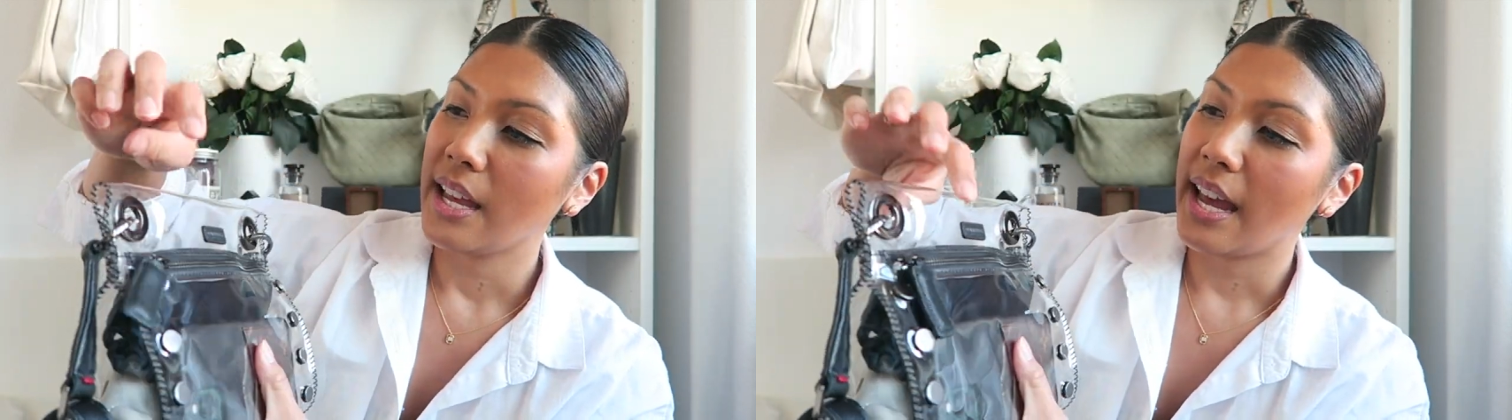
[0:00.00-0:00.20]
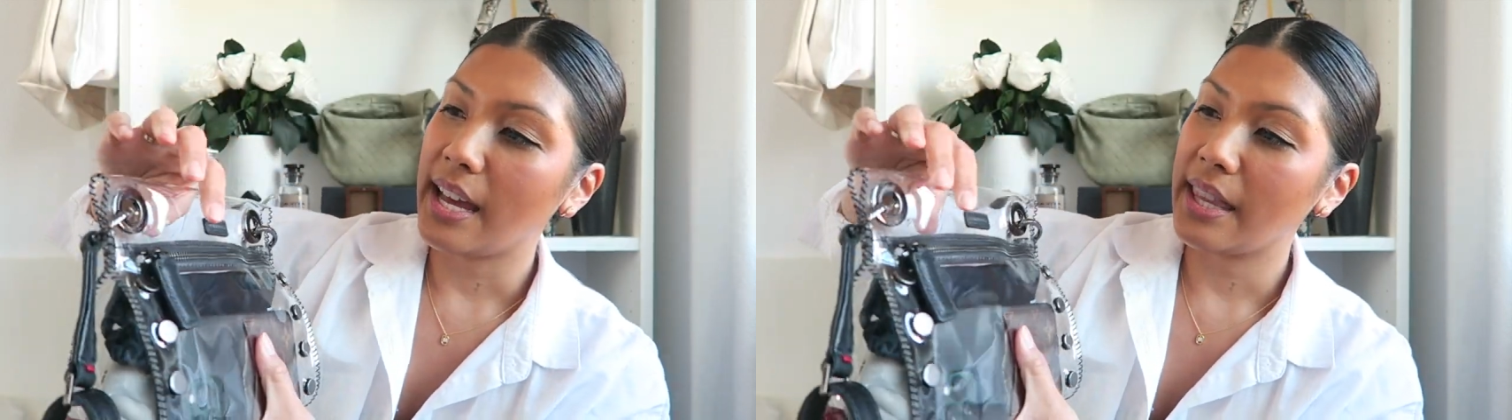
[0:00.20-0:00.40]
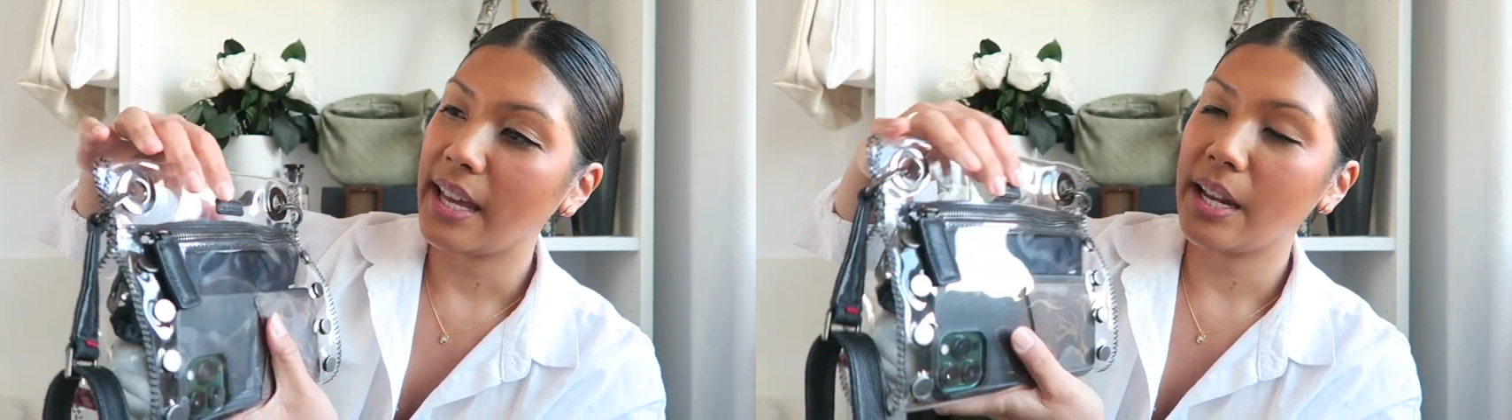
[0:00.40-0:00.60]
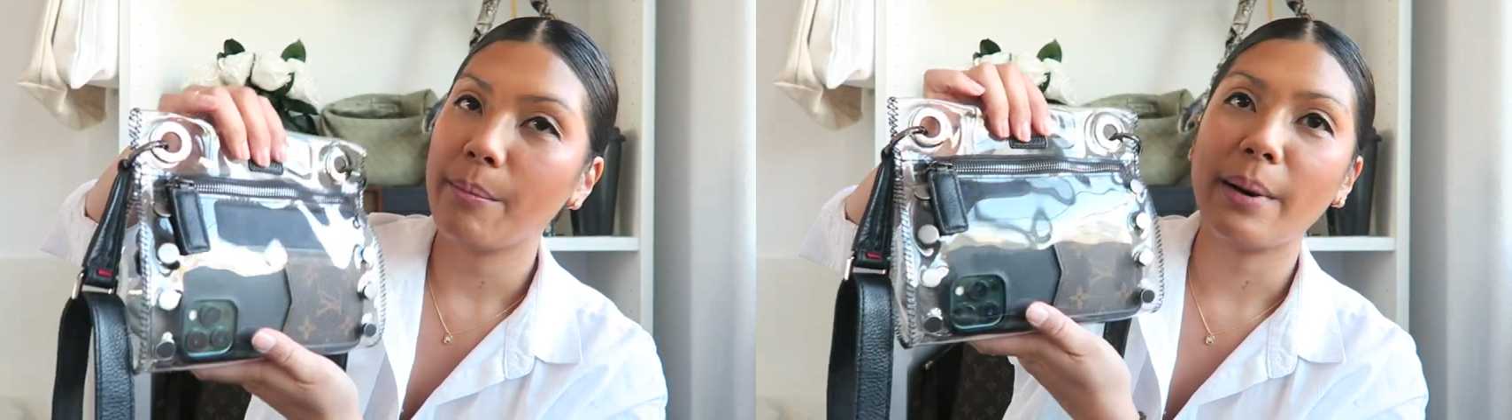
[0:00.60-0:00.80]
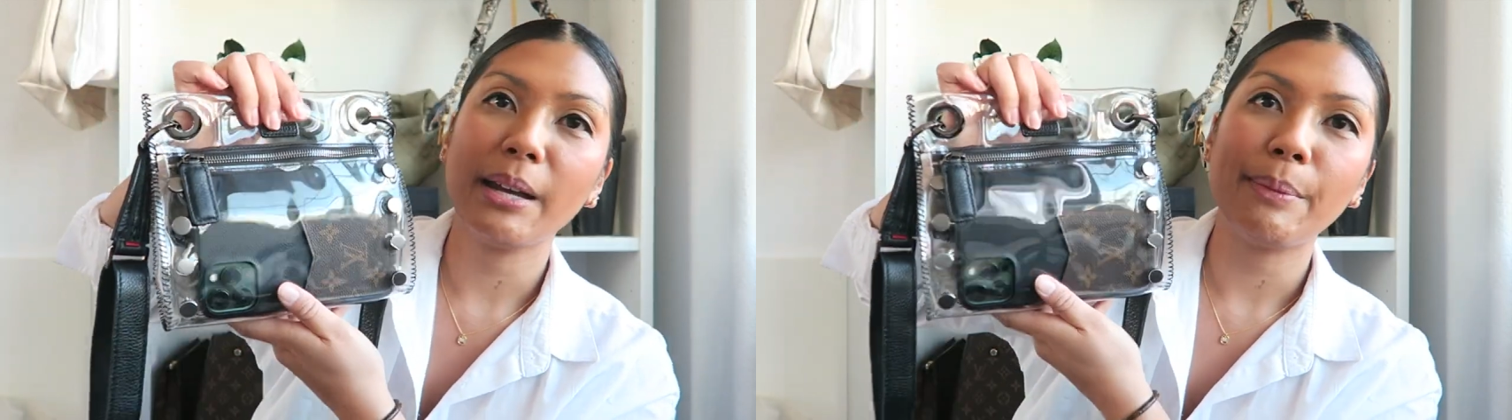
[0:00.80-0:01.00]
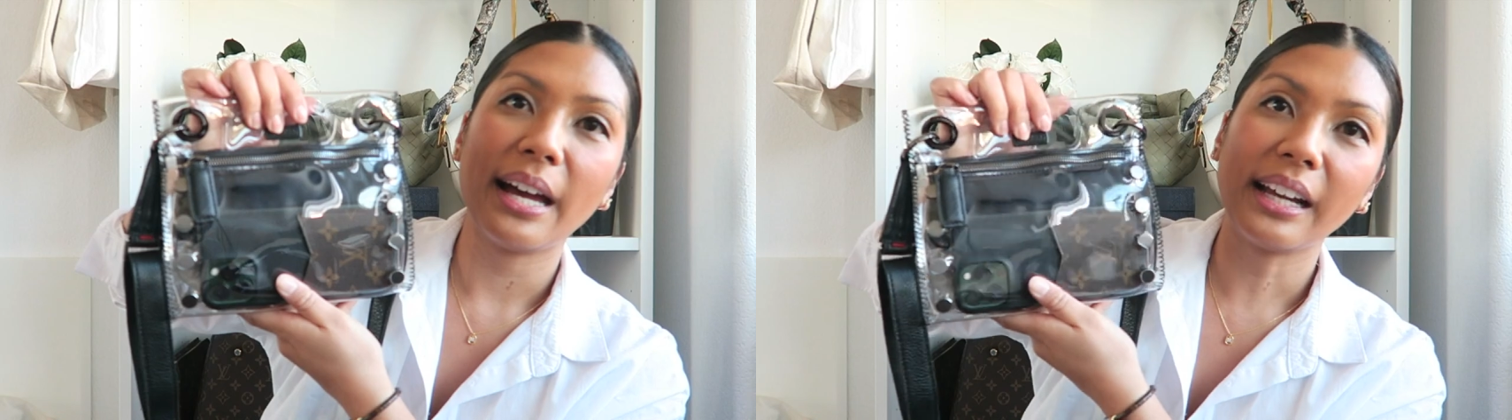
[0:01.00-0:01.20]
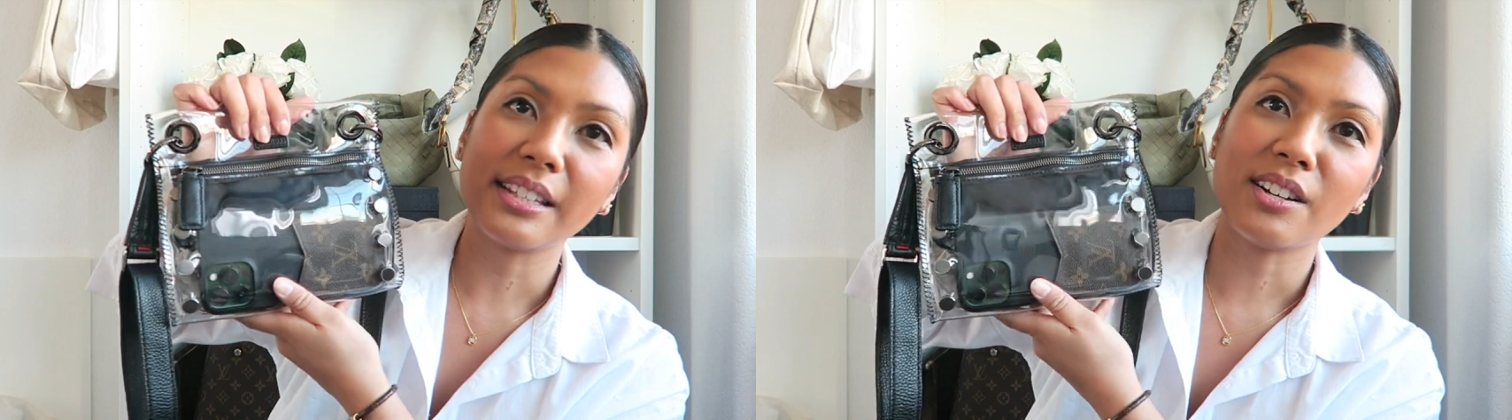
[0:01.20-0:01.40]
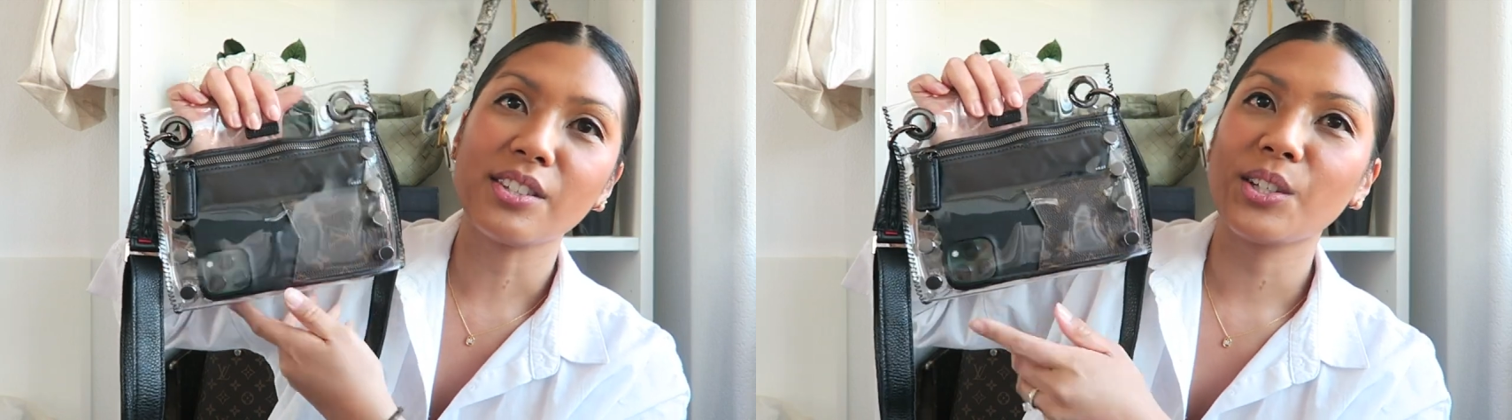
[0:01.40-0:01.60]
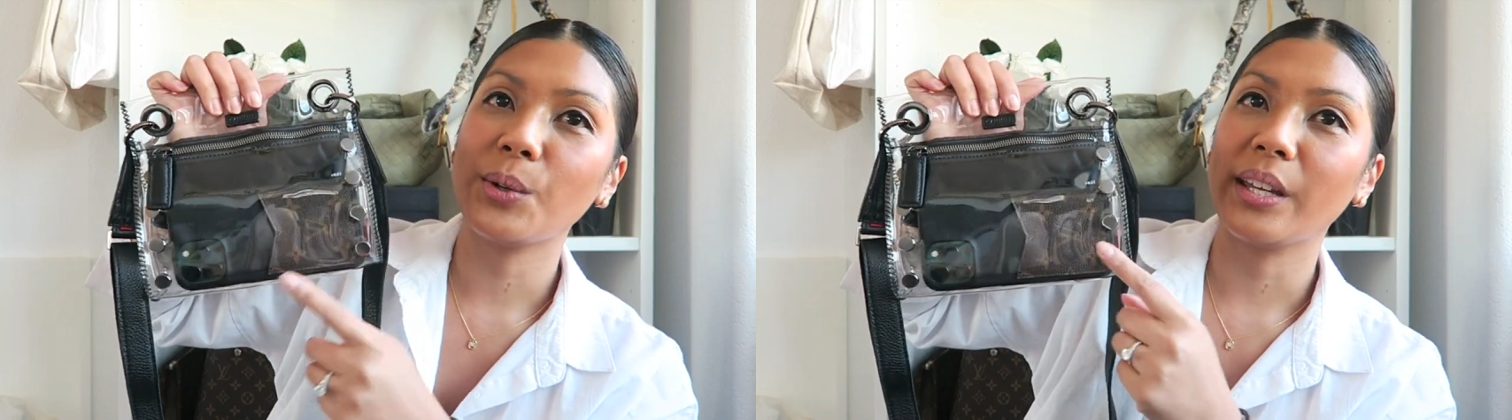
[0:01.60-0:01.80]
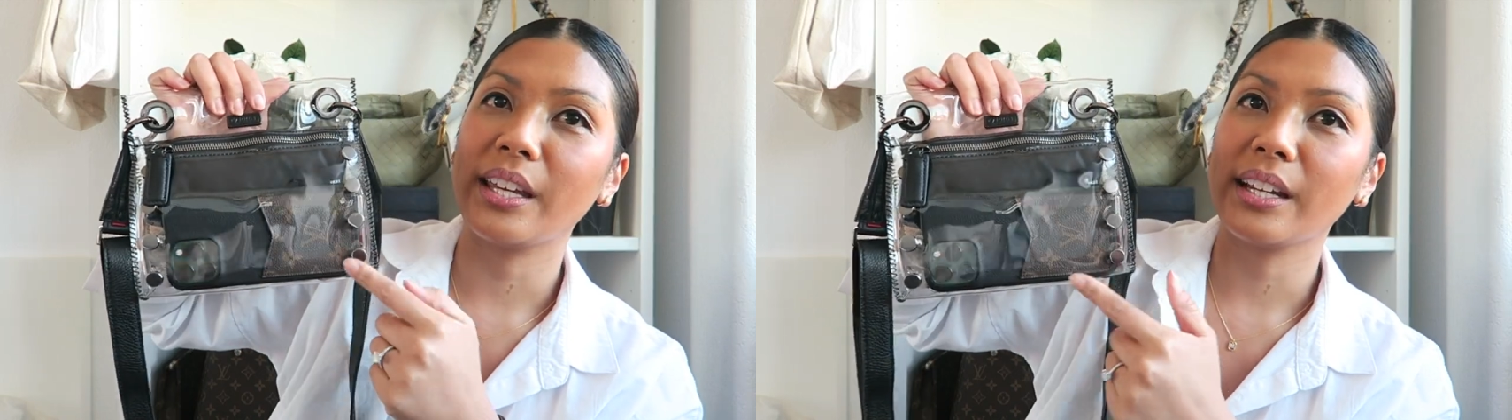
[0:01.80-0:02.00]
and then my bag is
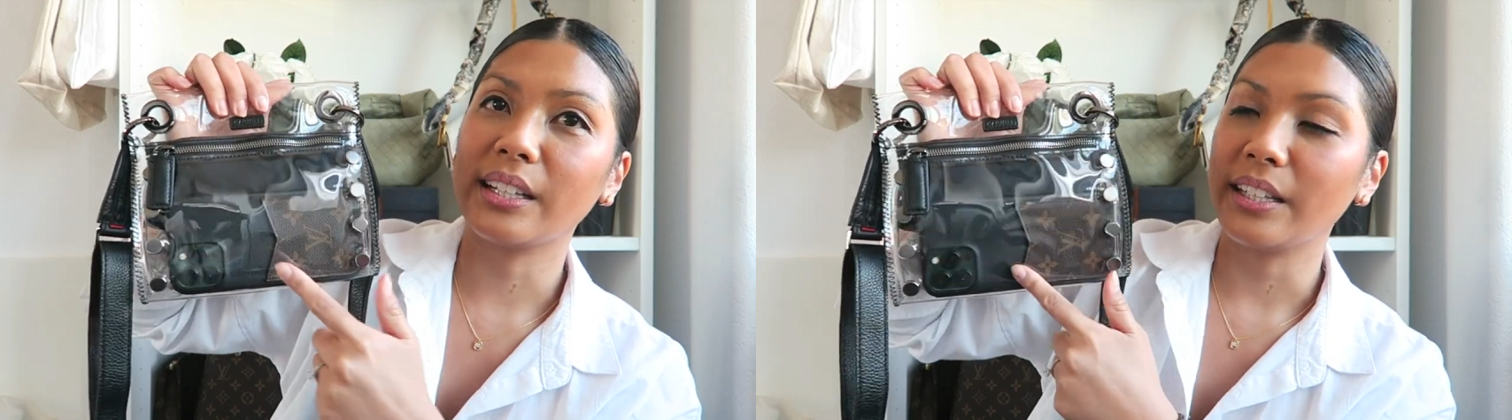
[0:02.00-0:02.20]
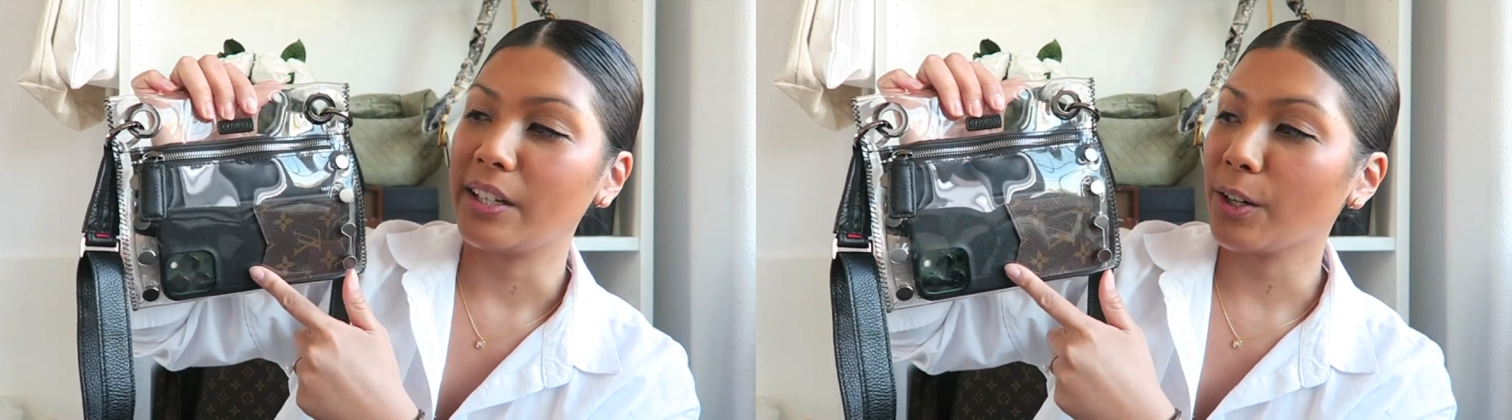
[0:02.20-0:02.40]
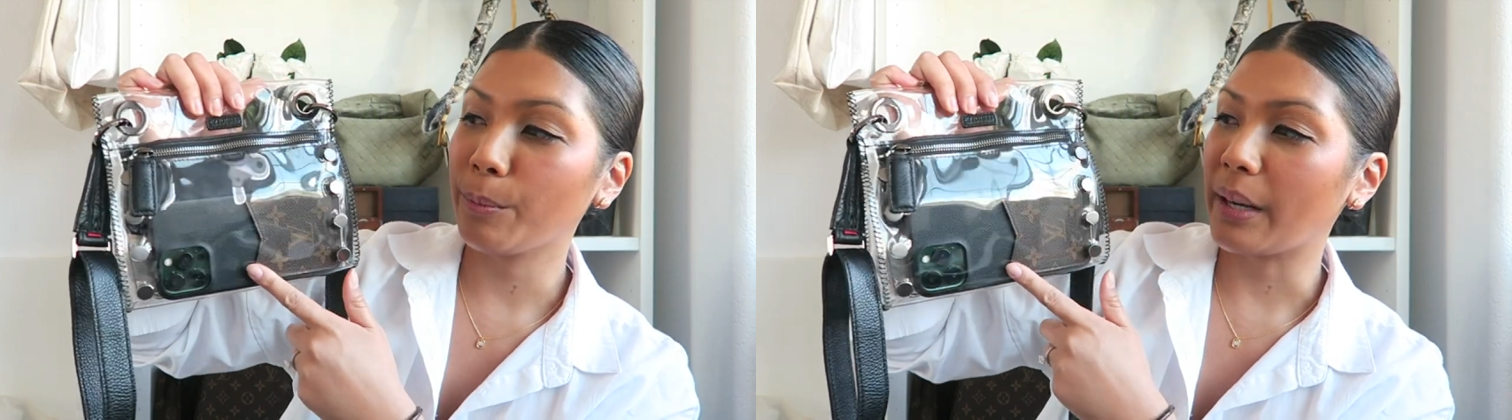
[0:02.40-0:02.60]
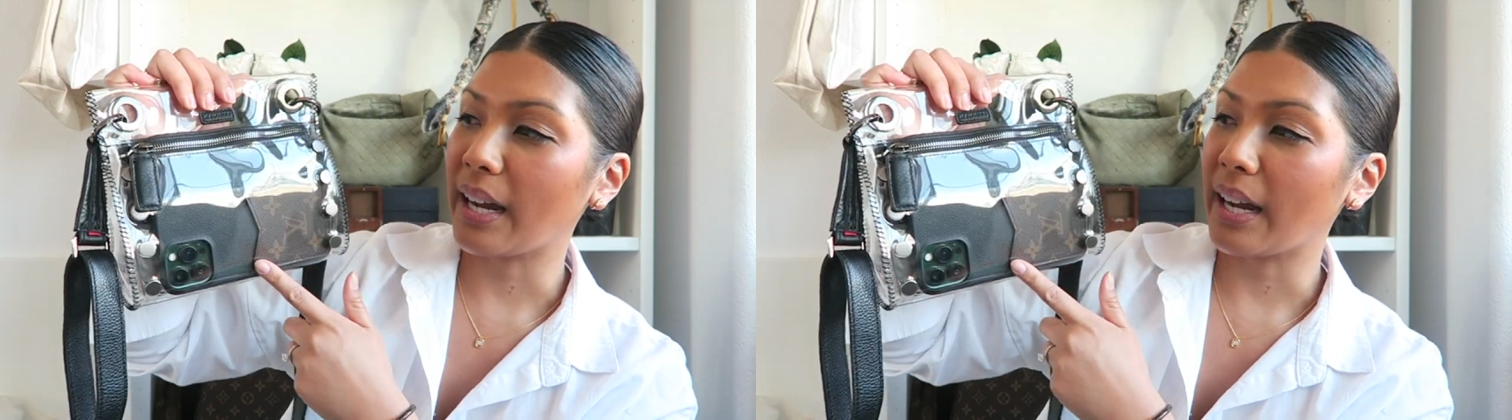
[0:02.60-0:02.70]
also in clear but